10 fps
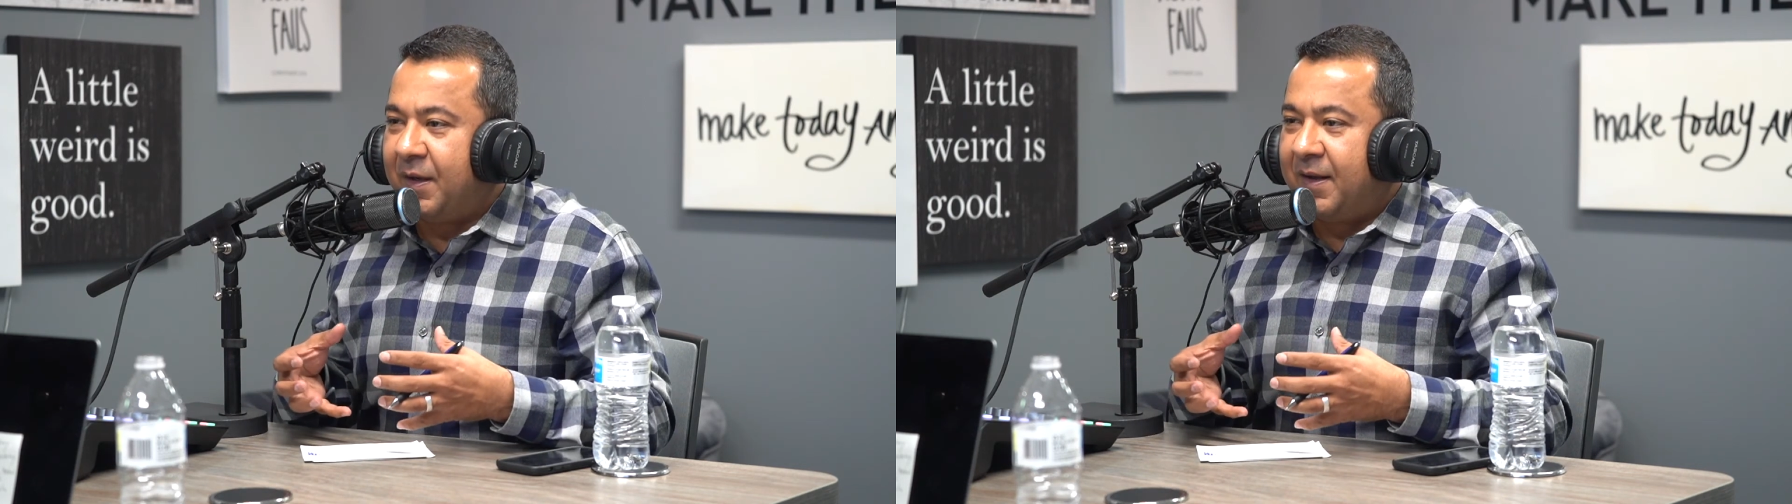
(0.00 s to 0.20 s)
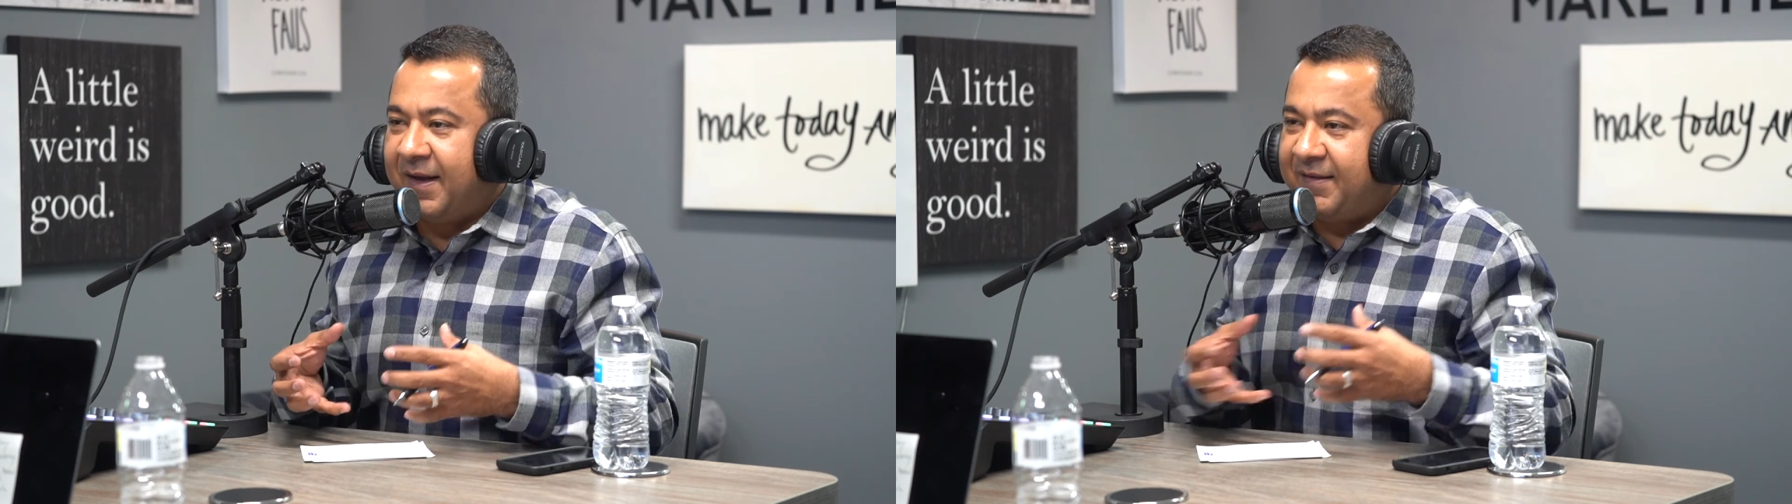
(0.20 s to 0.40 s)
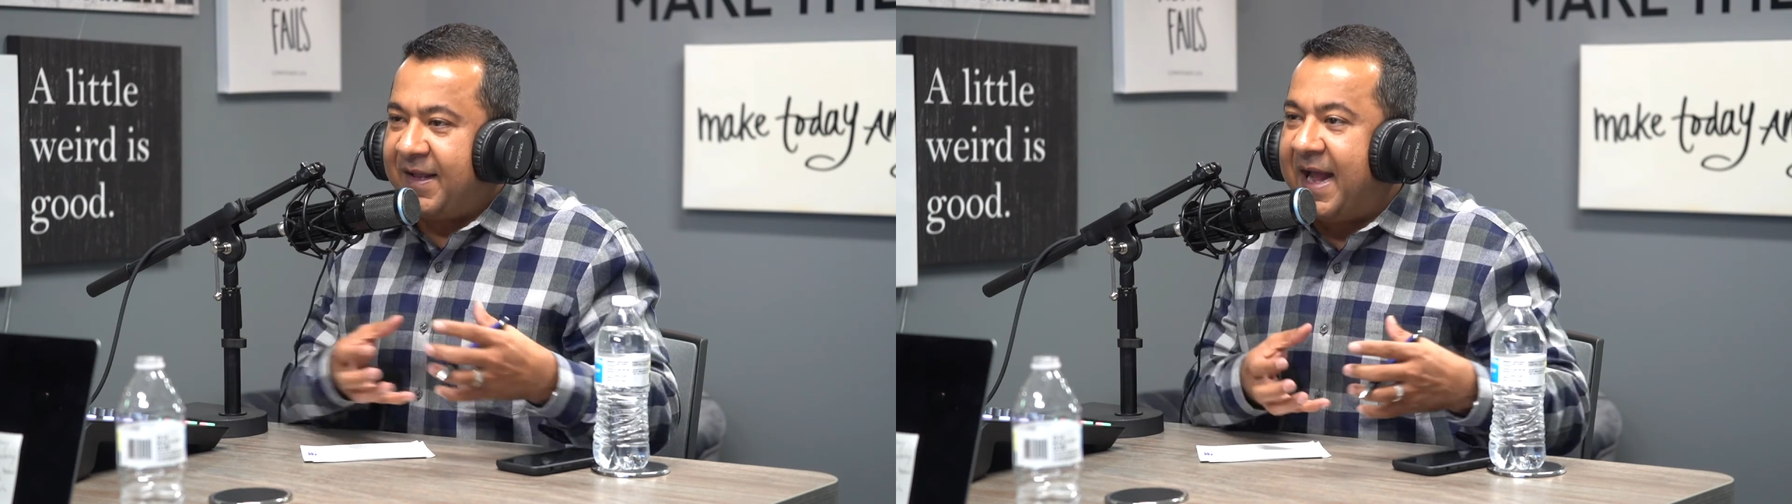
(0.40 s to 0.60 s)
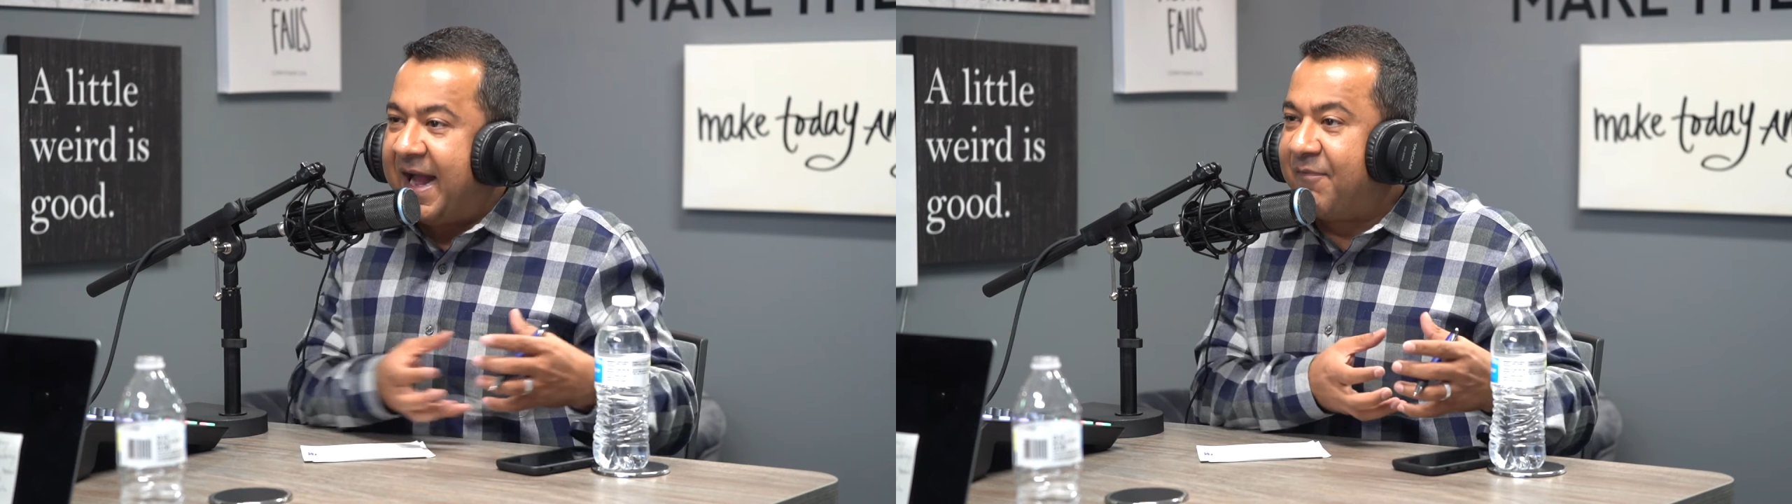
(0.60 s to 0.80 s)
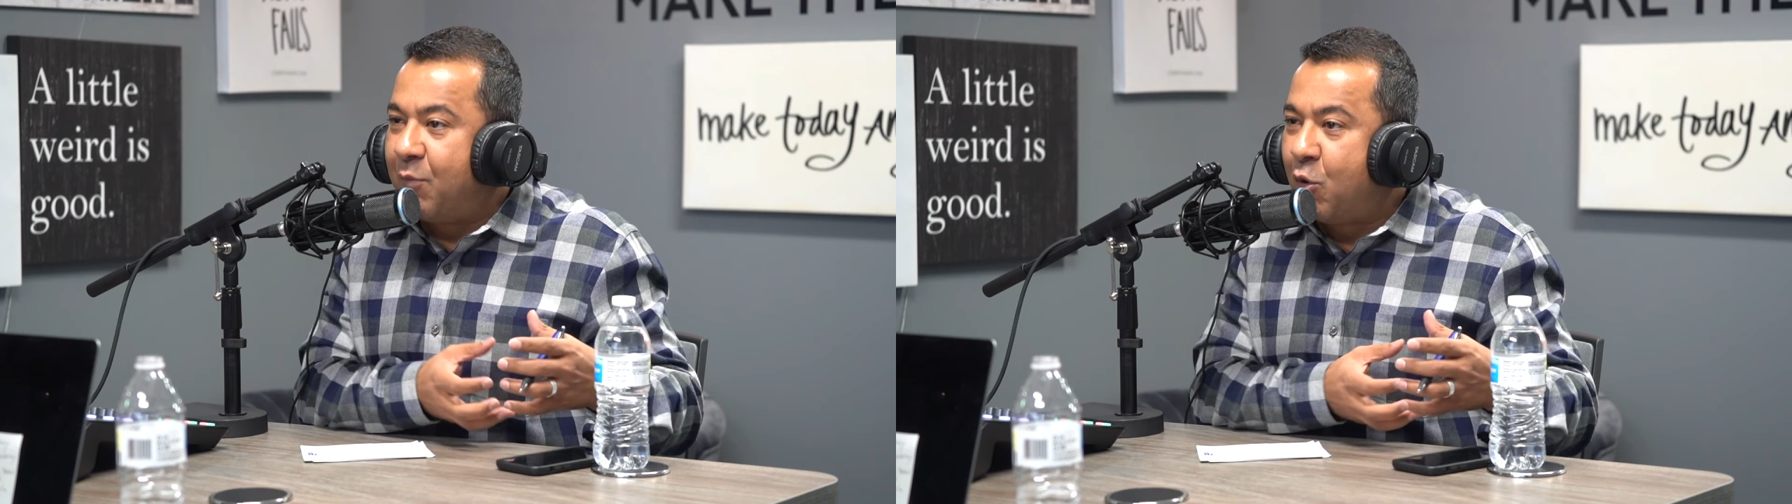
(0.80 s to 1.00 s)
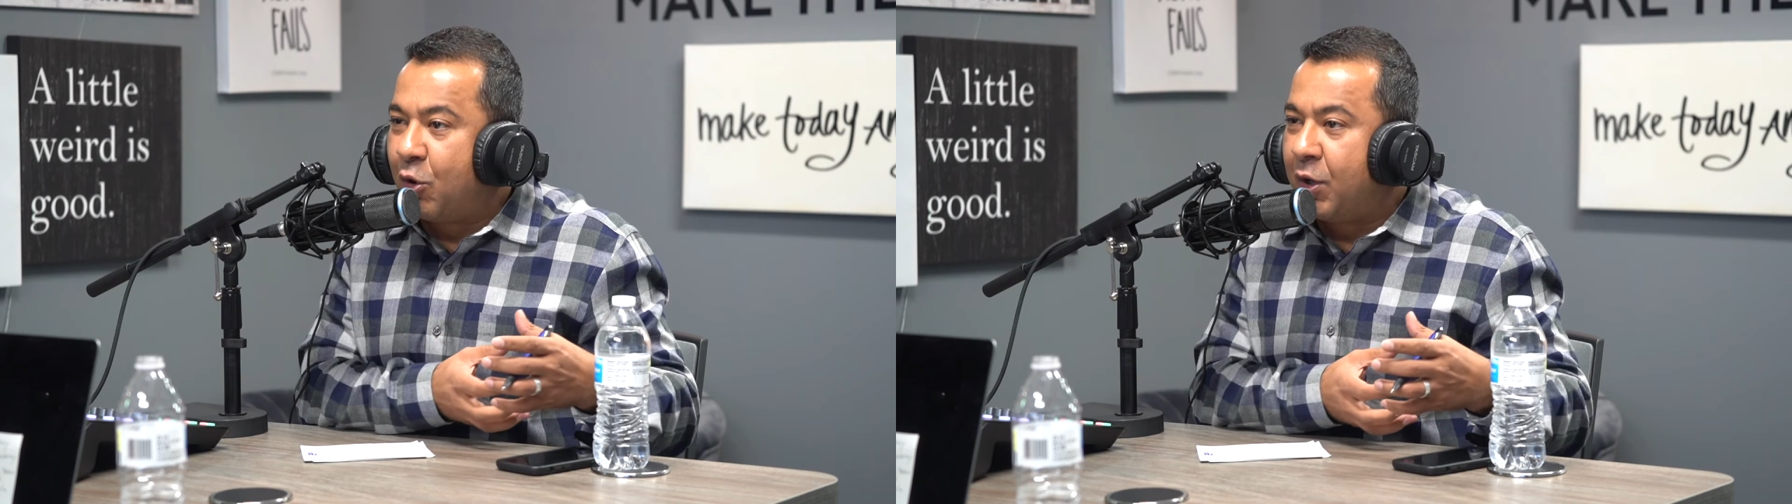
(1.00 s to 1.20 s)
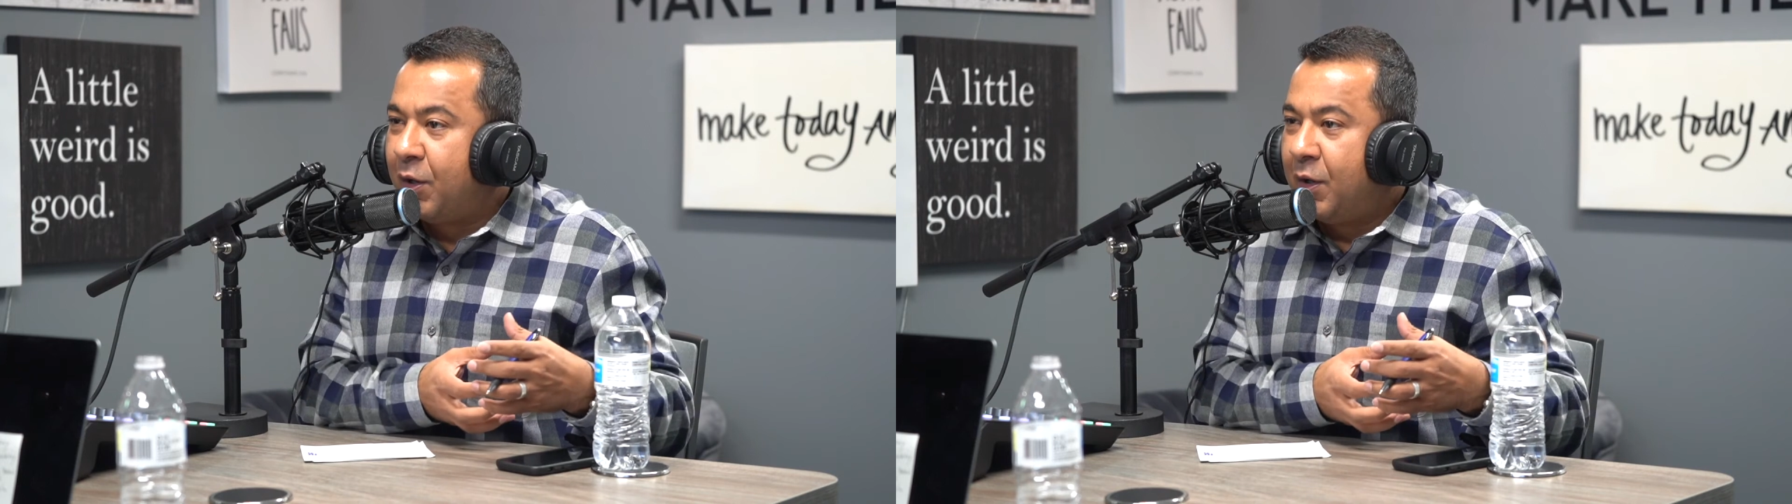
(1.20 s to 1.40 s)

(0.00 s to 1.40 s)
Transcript: is going to have more,